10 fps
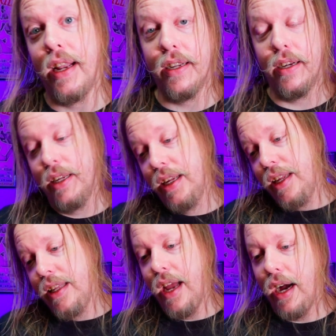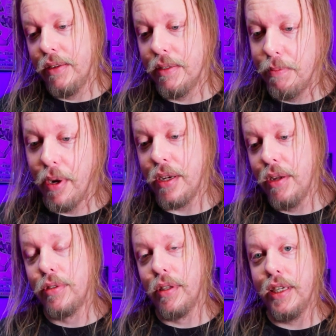And but
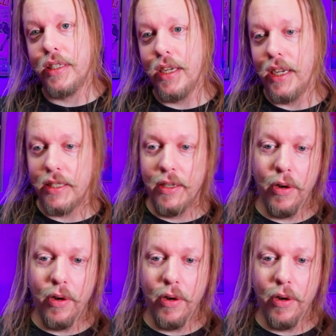usually it's just,